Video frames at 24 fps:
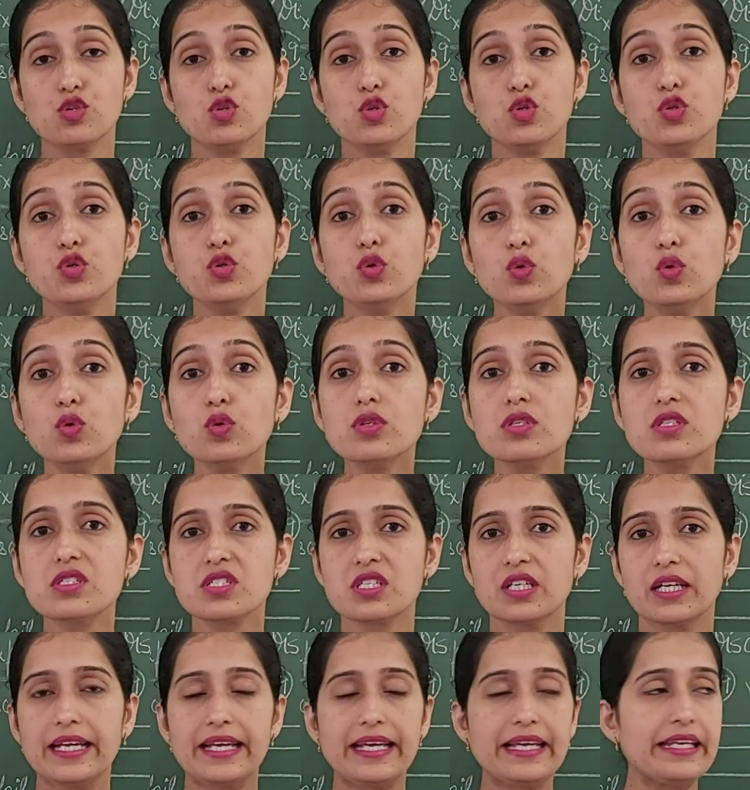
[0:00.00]
used
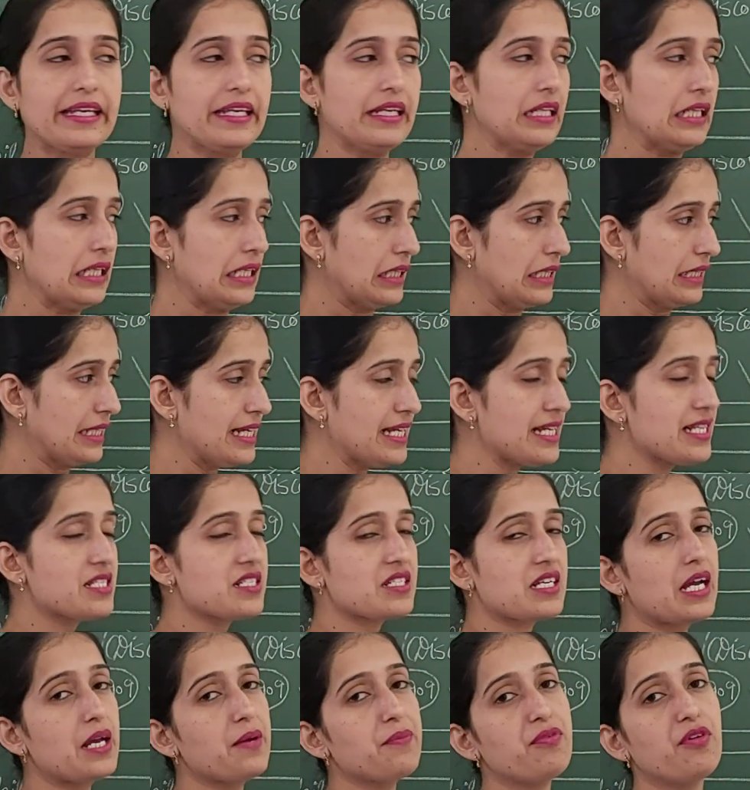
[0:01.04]
in these
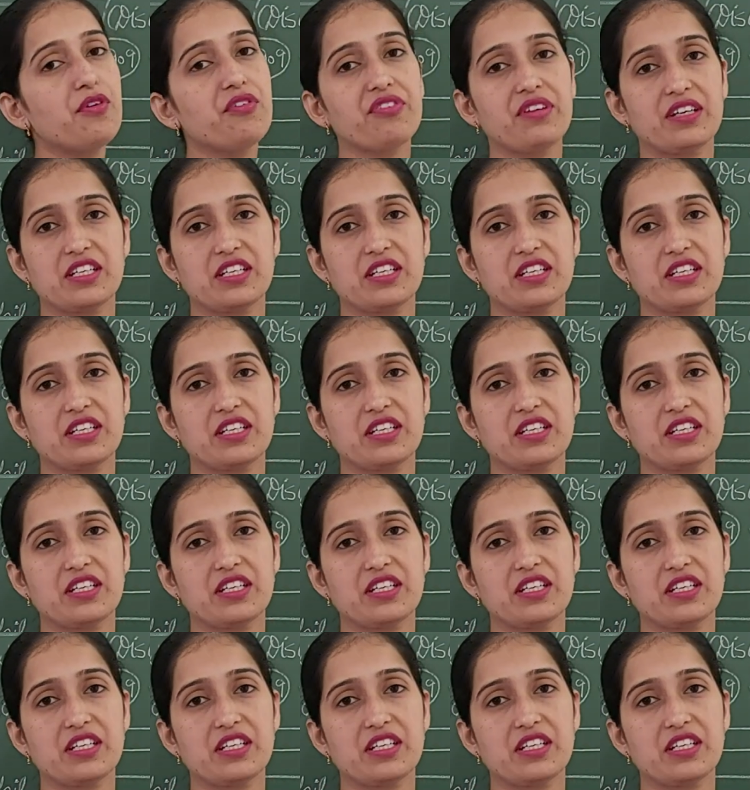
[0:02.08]
type of